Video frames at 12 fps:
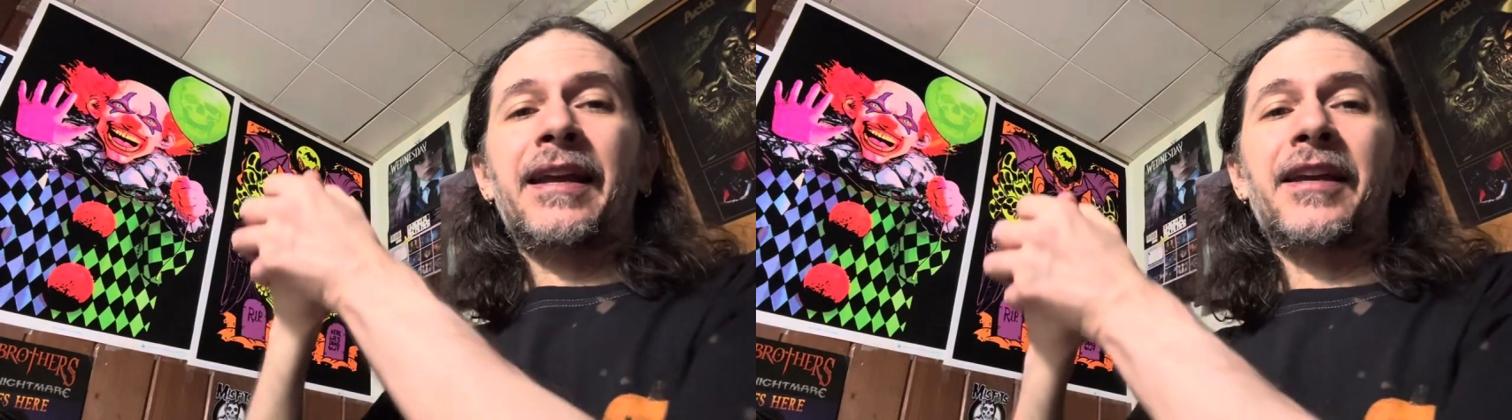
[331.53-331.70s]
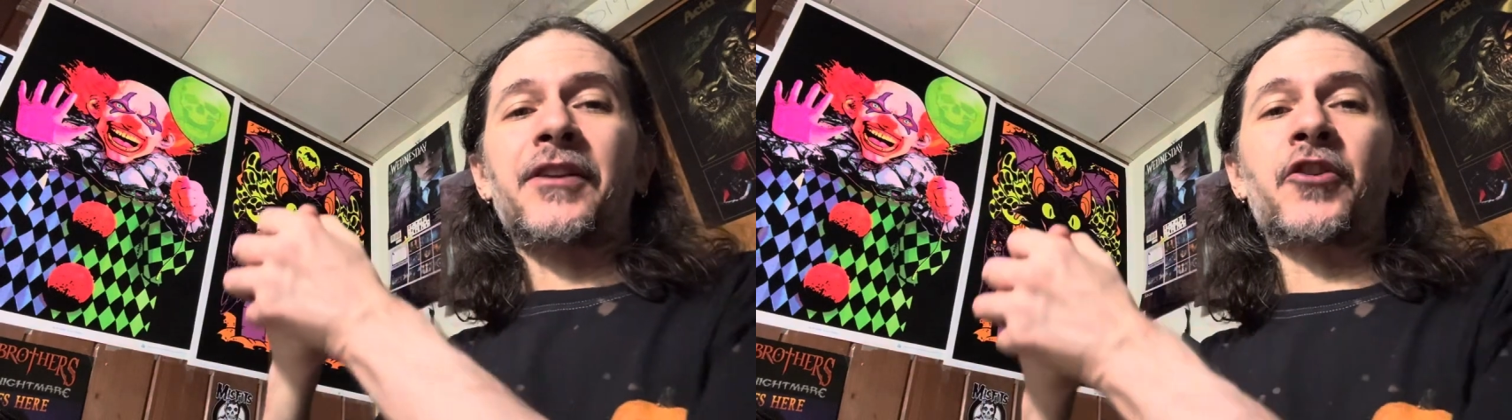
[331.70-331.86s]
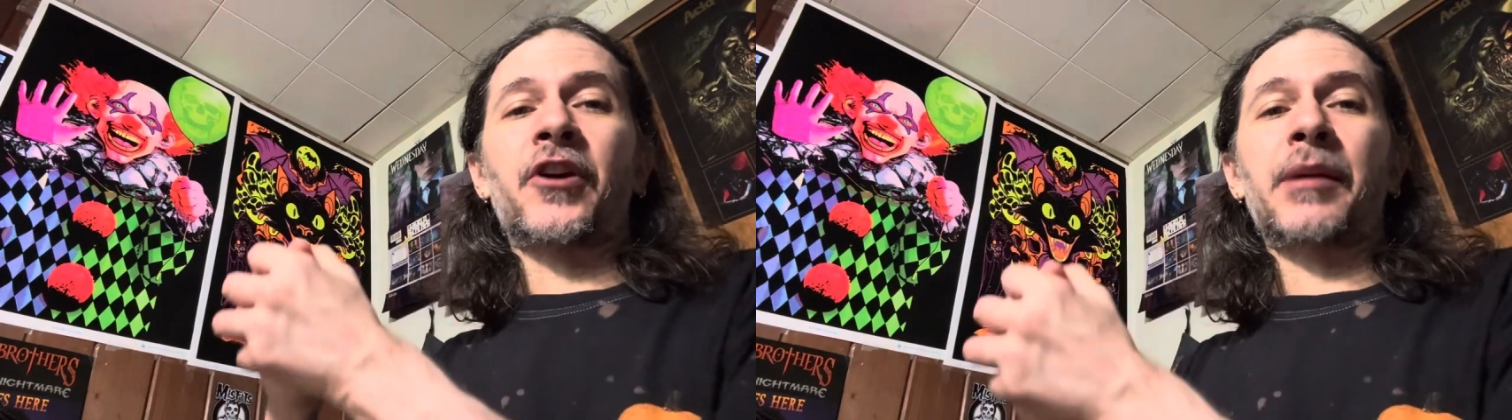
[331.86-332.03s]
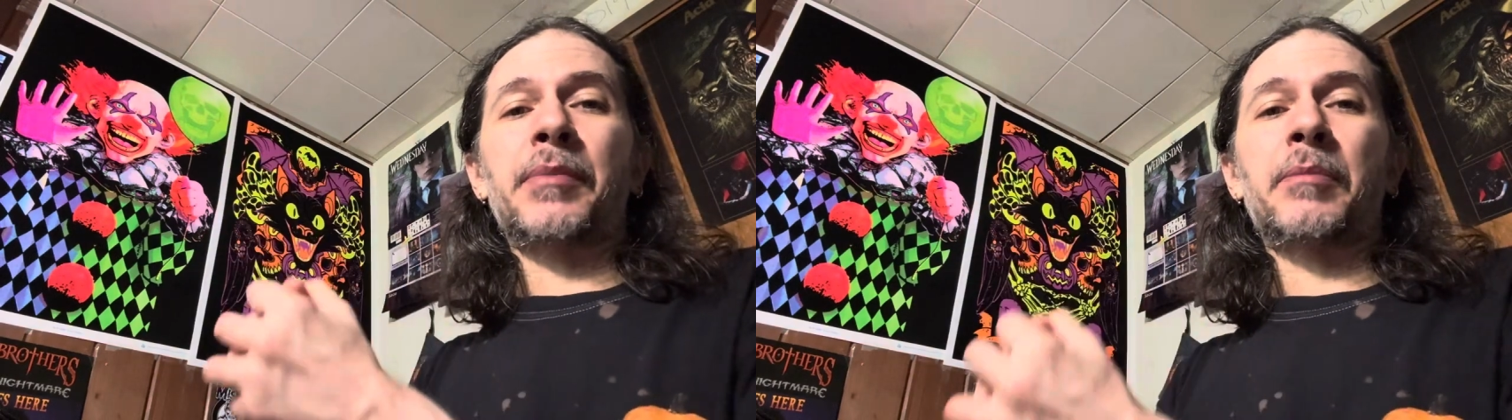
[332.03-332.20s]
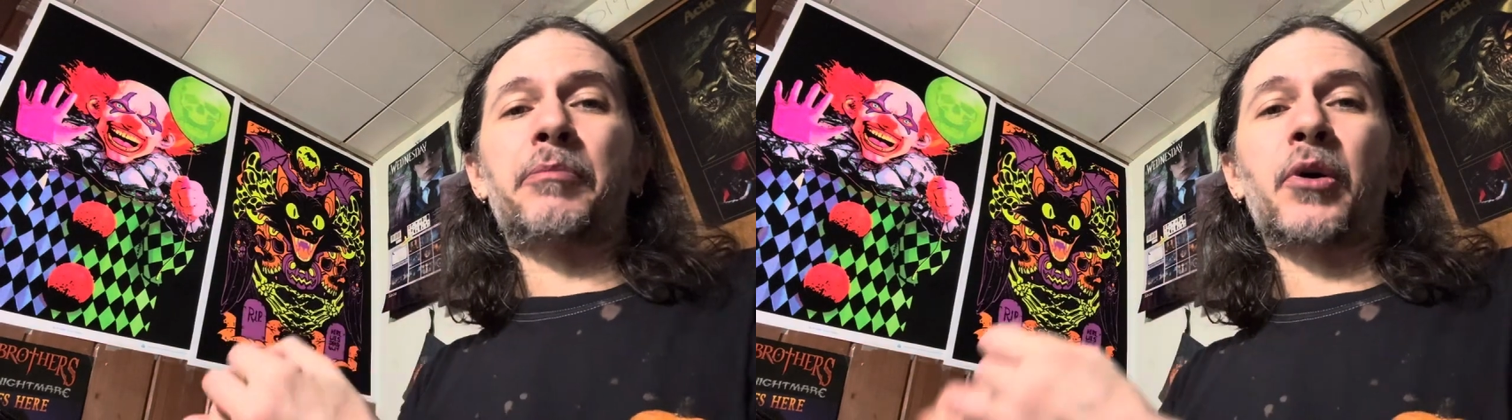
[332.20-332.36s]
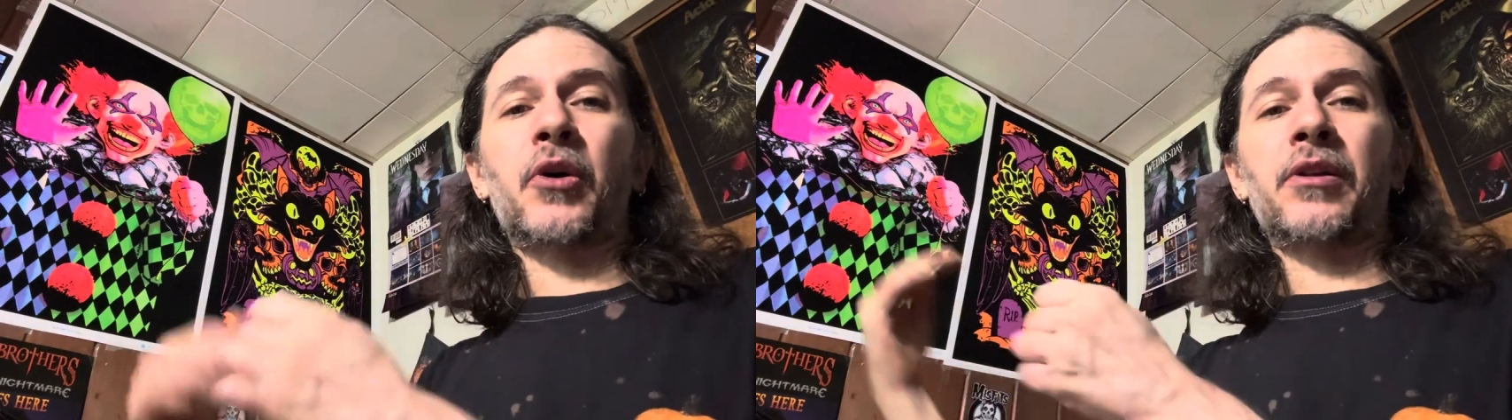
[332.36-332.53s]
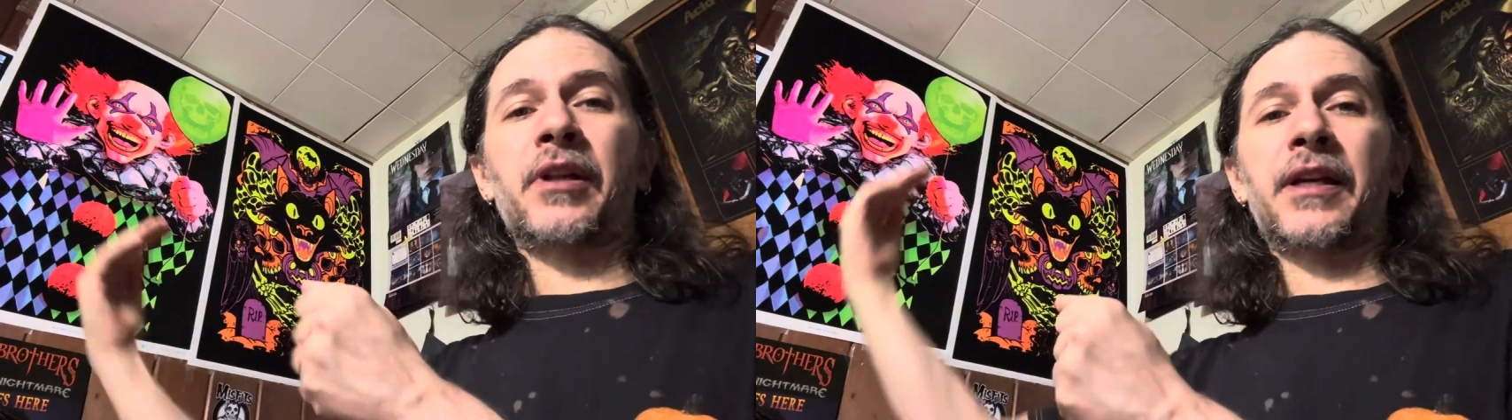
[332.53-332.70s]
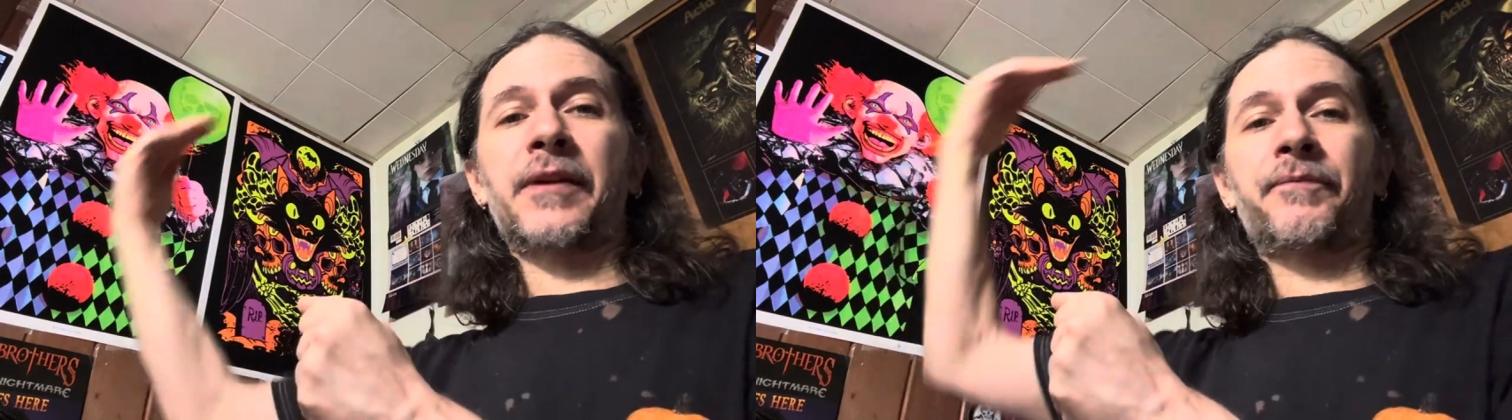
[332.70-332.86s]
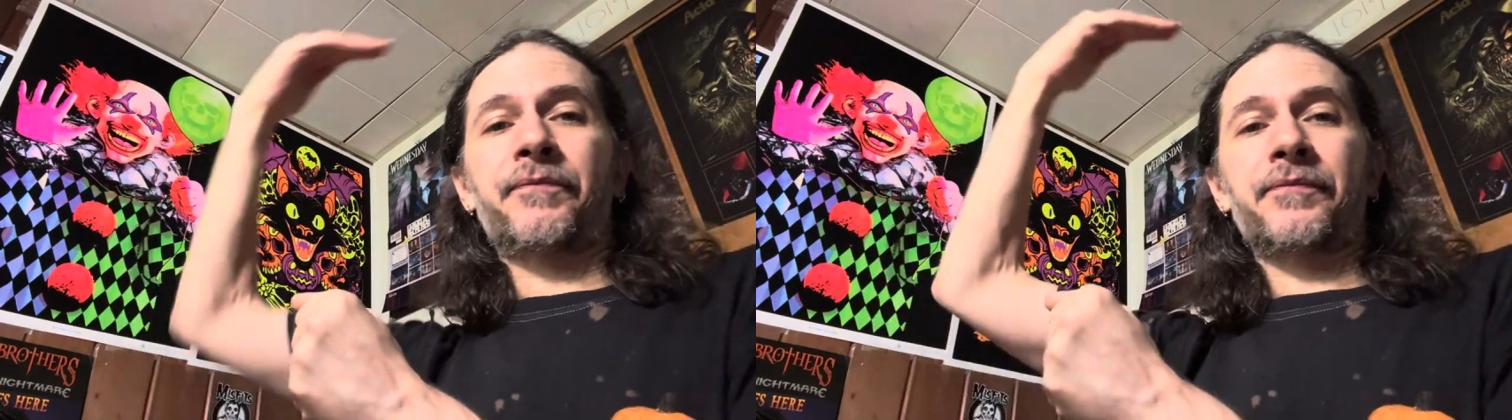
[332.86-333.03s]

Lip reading: you're going to be pulling